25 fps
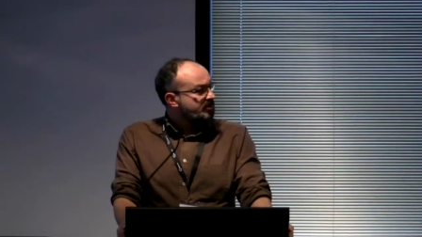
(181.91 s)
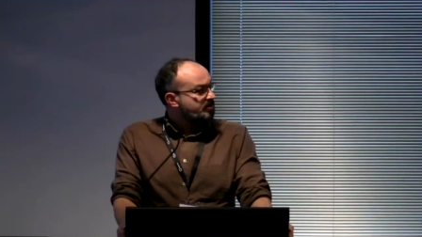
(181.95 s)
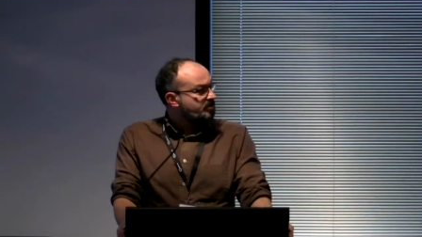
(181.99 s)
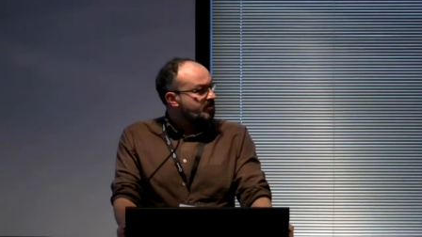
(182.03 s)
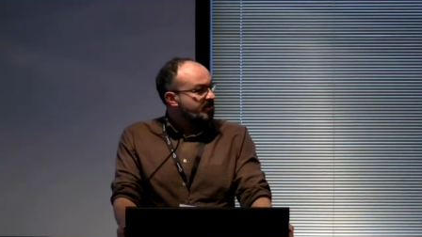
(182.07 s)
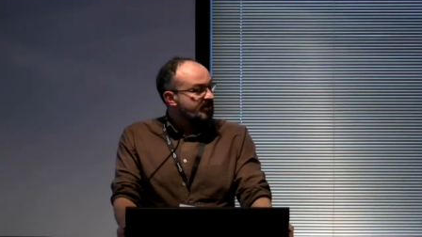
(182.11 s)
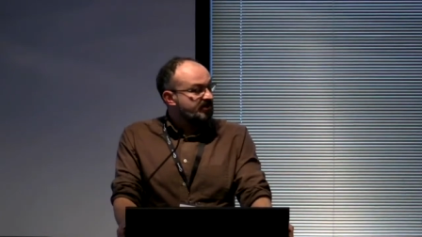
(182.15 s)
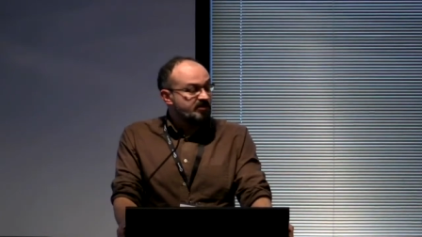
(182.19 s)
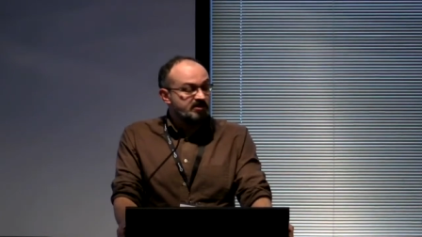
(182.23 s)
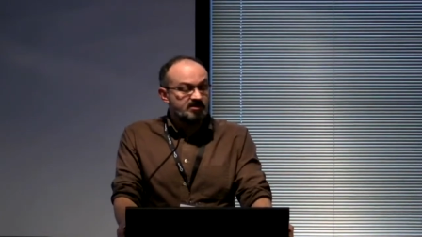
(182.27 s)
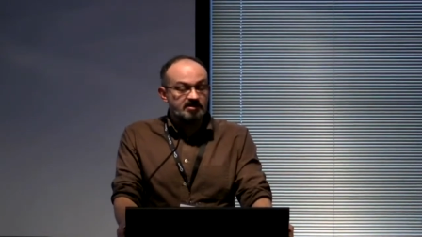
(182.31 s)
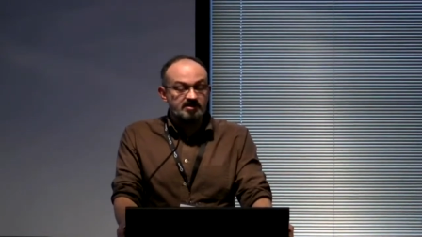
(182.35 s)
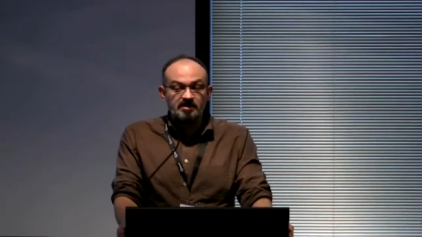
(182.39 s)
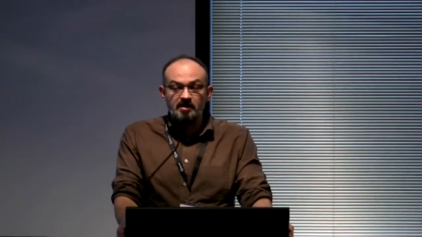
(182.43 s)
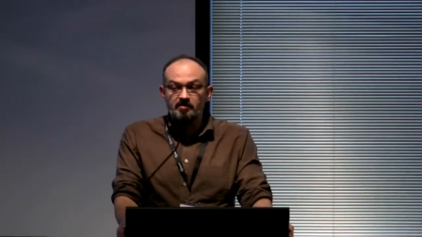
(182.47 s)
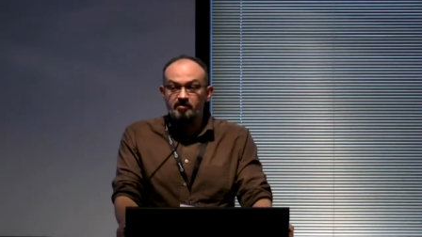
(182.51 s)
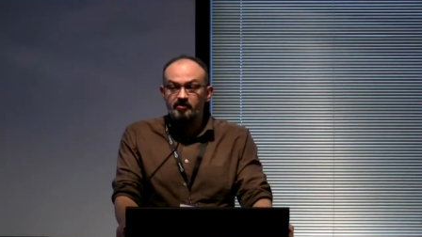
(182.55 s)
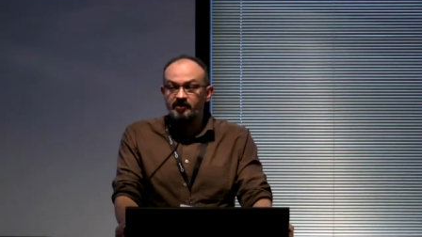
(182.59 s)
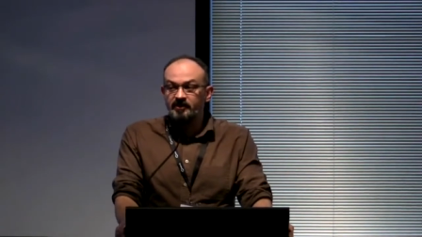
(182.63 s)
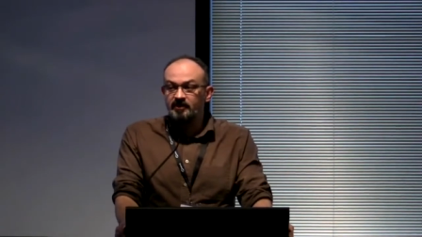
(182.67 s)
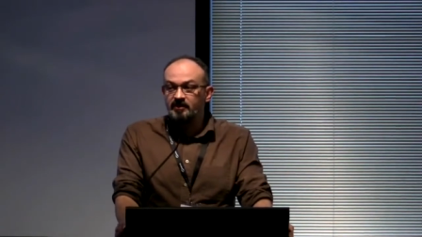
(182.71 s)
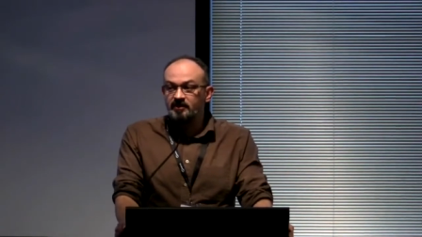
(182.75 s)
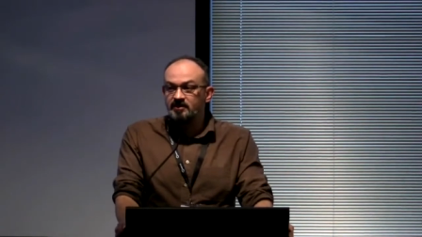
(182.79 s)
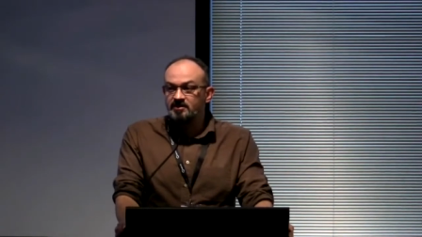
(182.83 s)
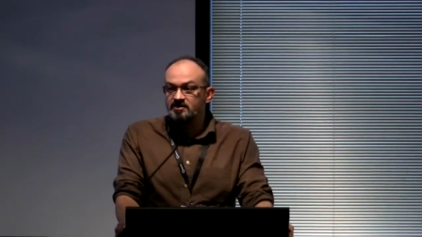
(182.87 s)
impact is
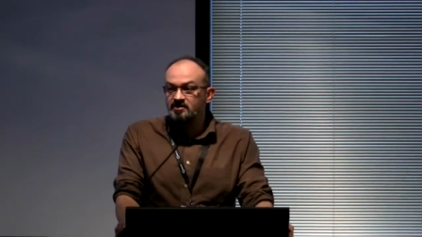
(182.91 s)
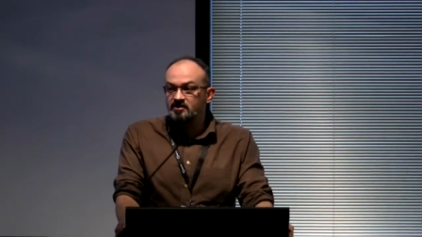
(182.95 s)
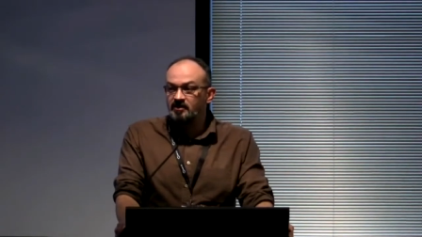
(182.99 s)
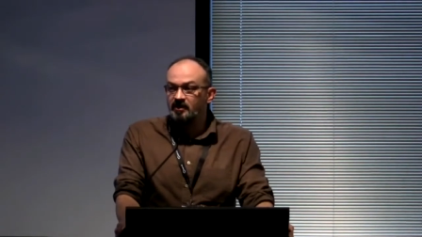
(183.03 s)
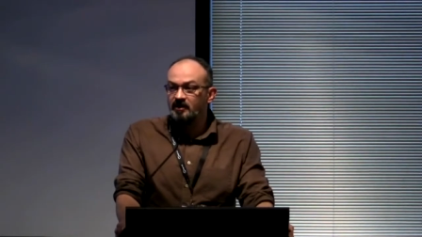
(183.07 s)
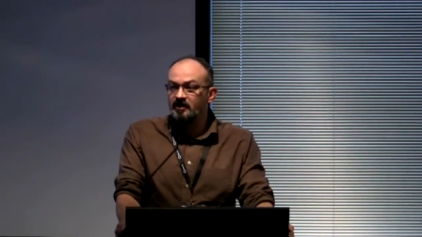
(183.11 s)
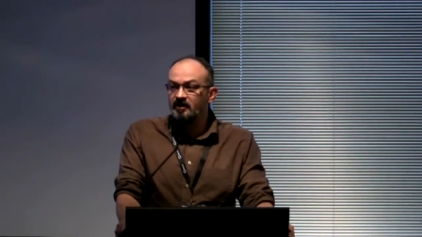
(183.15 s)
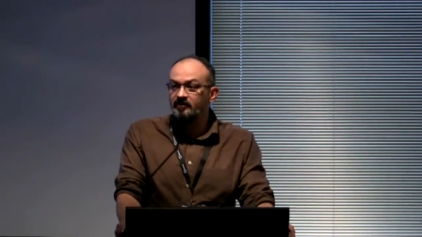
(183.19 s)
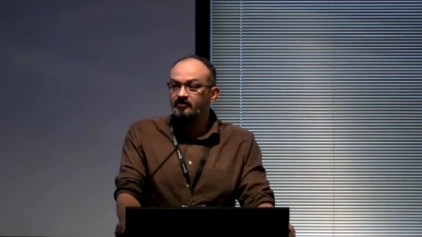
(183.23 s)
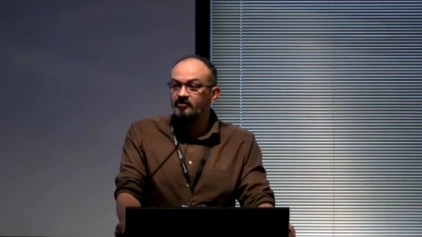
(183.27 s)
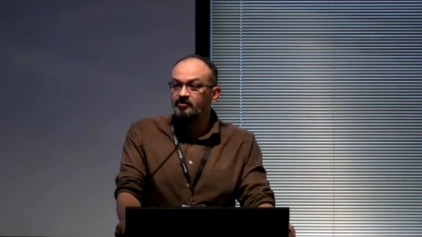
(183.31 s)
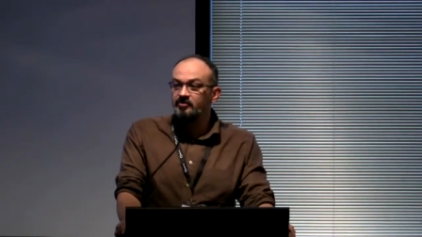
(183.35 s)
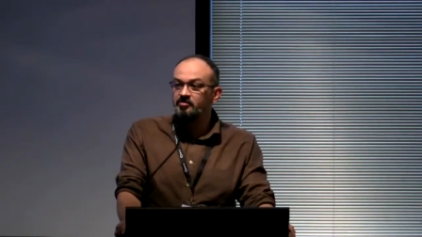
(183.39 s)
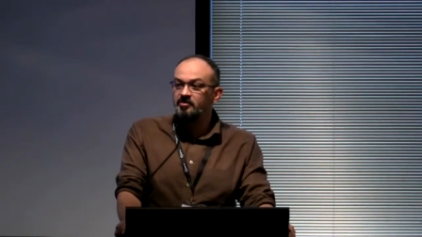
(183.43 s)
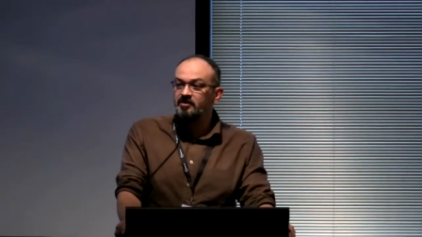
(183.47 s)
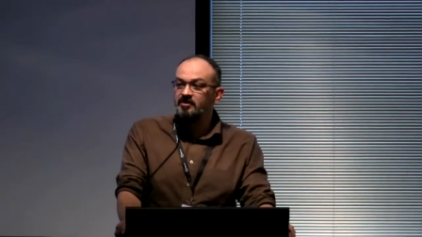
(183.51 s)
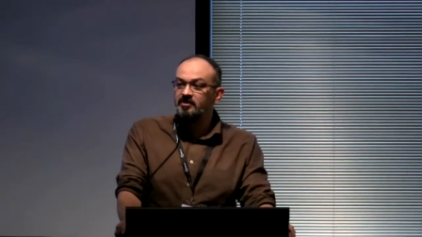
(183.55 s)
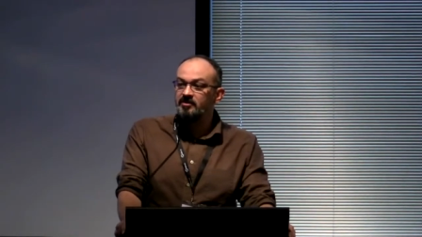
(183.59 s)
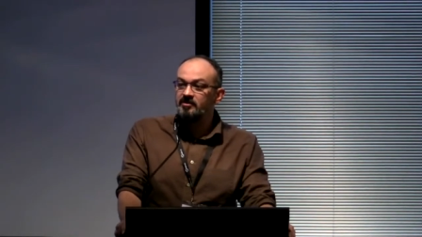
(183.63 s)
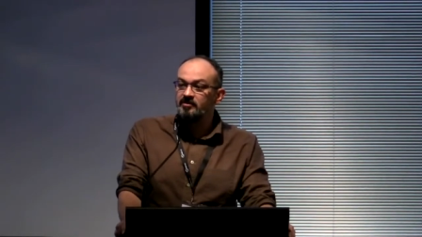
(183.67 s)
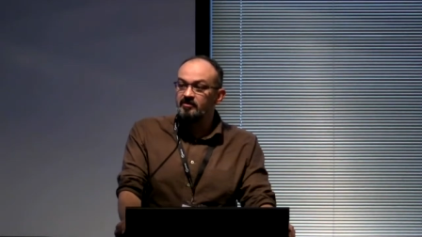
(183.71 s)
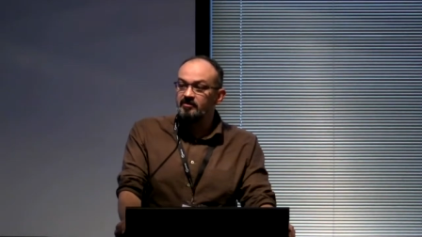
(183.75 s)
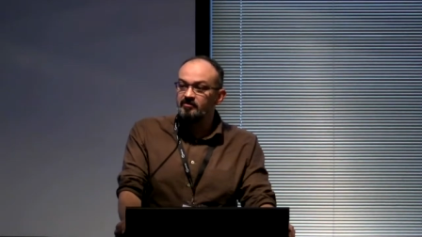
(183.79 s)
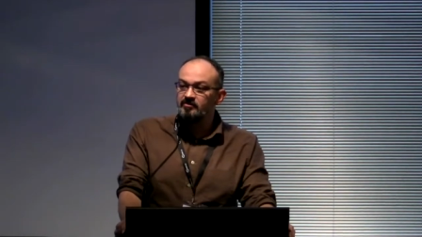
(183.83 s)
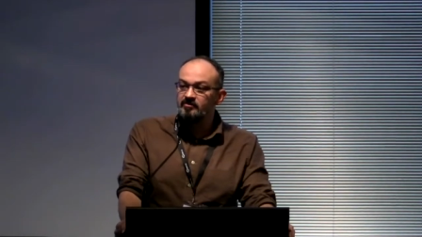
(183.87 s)
something that's going to have to
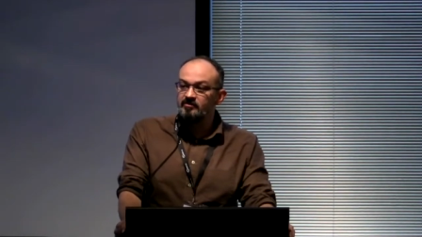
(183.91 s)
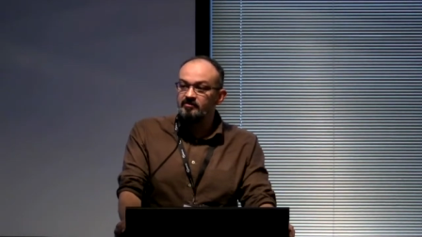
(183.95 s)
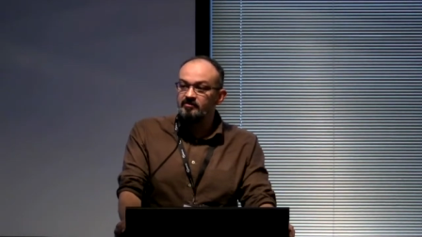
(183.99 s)
be